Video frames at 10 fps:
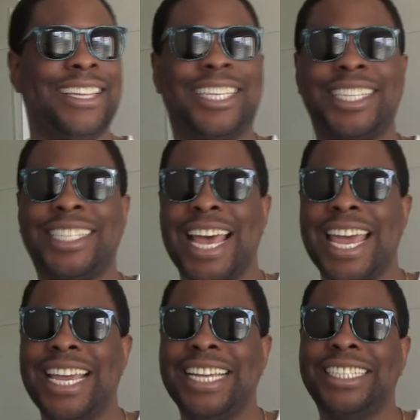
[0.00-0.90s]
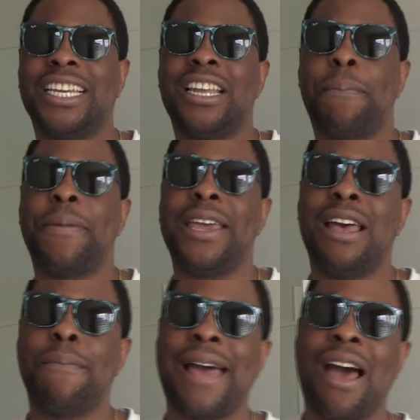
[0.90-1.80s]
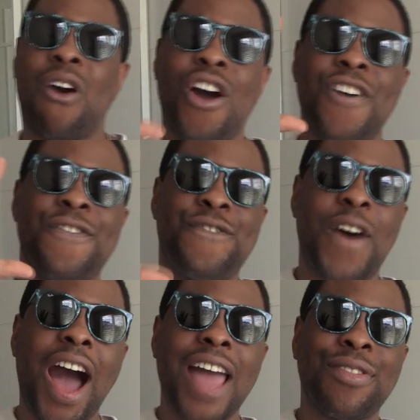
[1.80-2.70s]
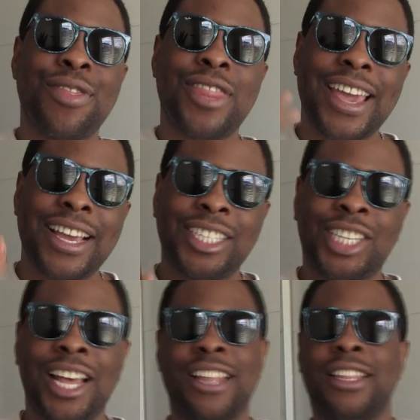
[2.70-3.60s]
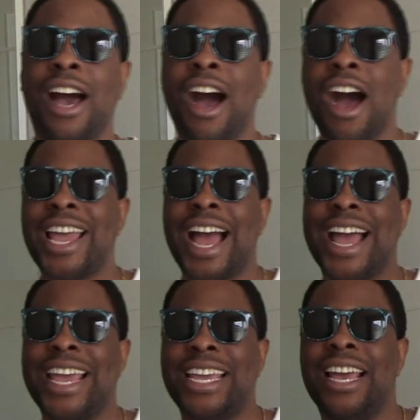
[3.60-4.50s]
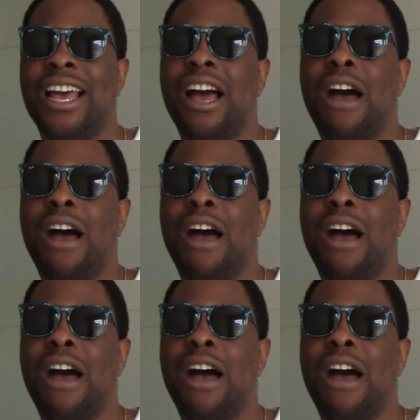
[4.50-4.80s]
today is going to be about five things that I hate